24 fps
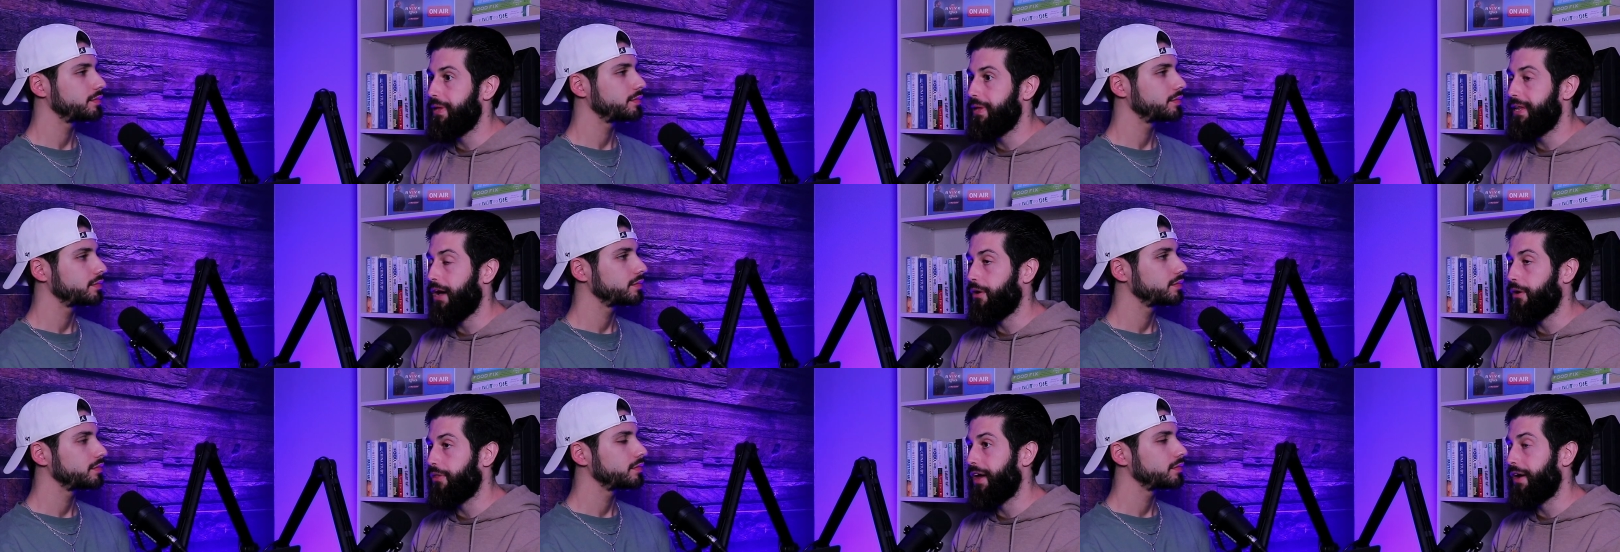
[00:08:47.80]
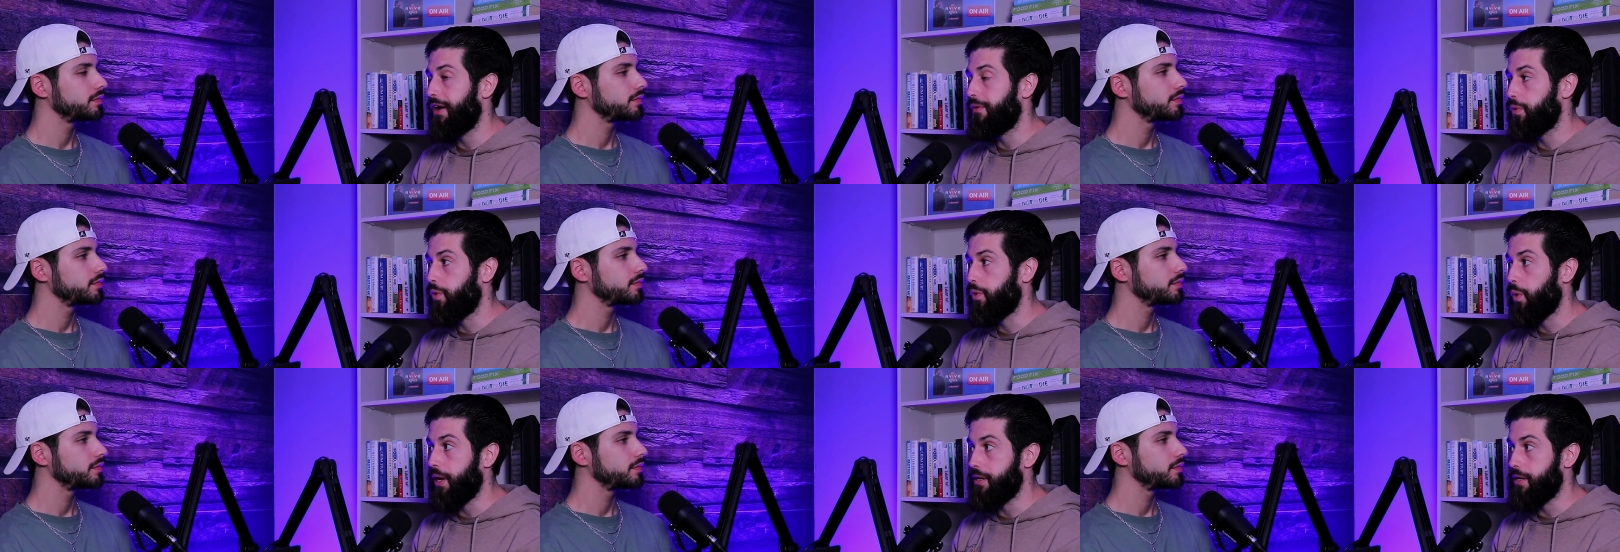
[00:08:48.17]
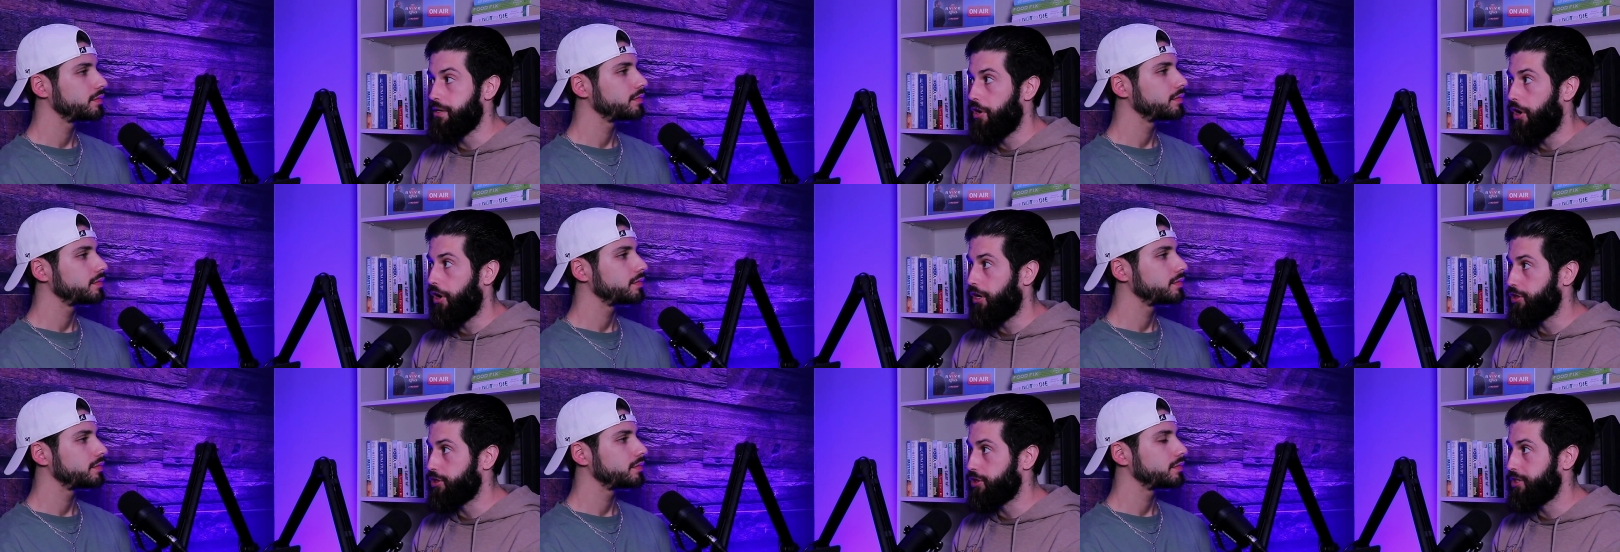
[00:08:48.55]
Speaker 1: Now that requires
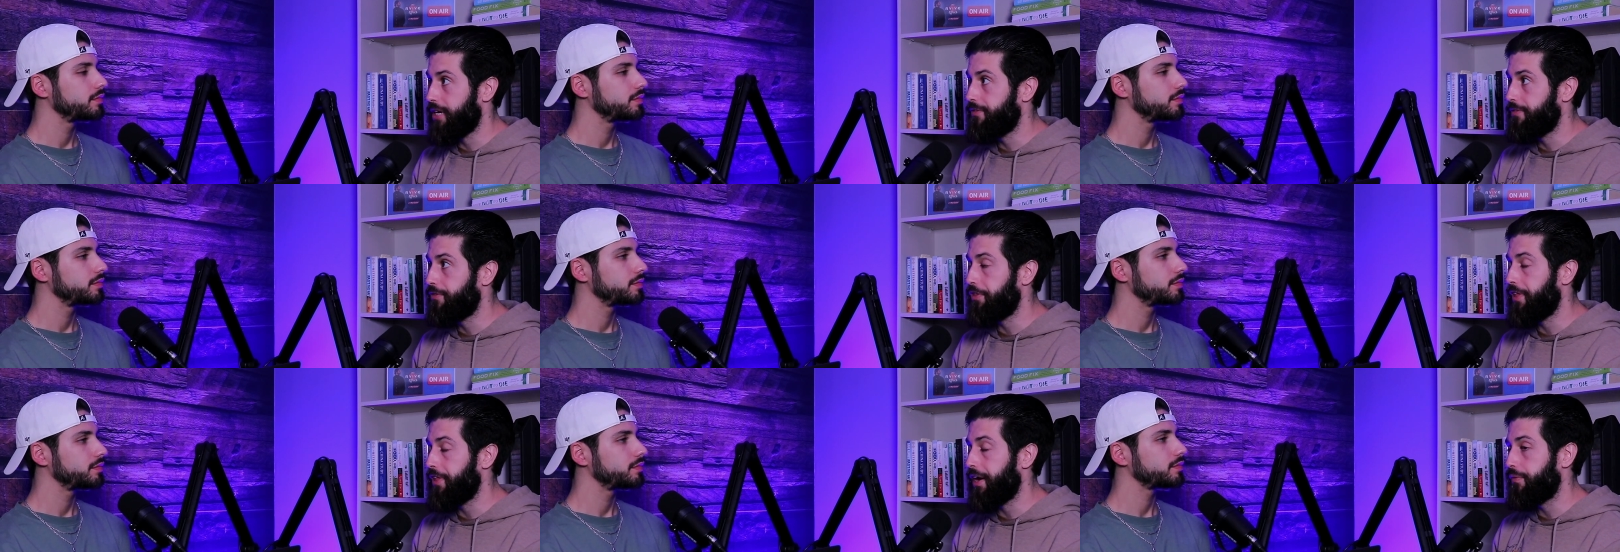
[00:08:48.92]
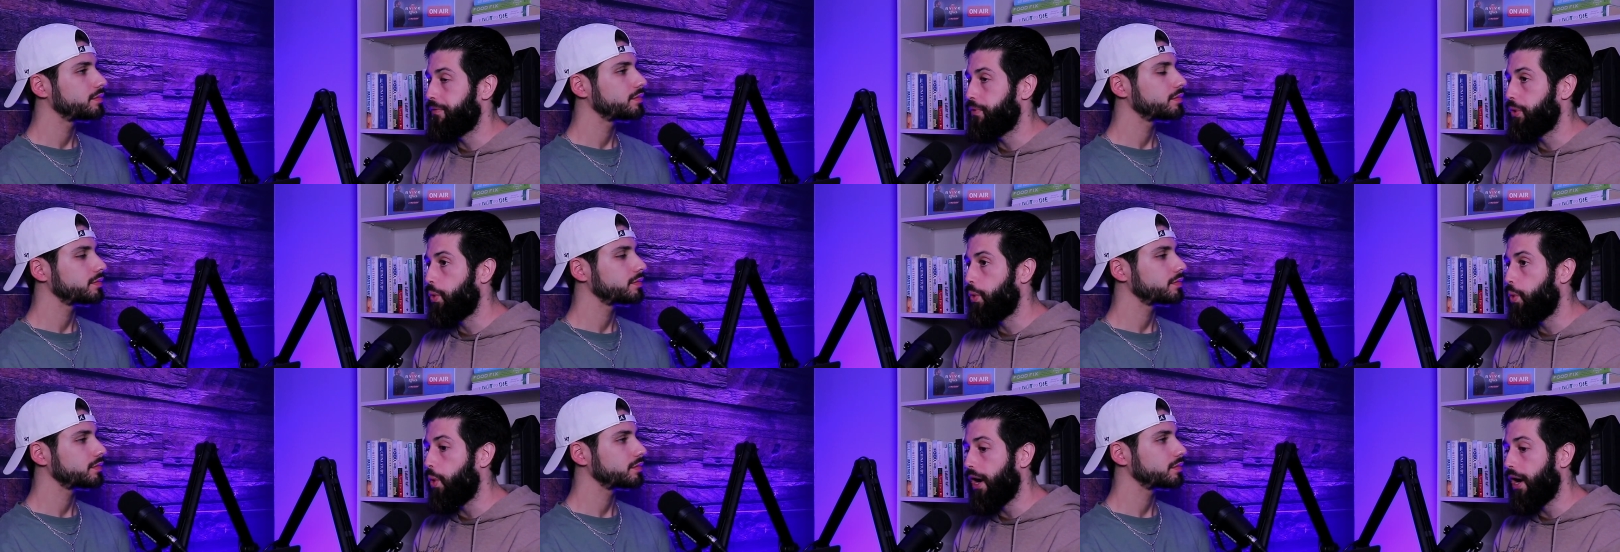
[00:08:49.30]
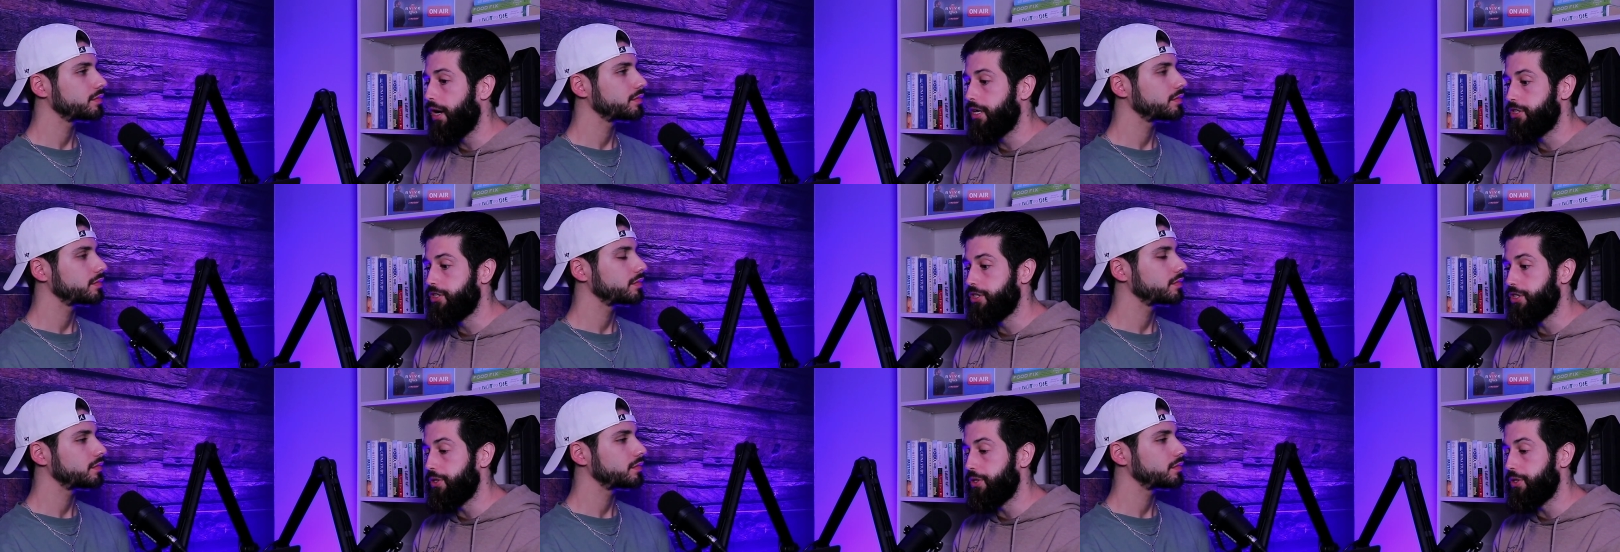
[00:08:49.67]
conscious effort. That requires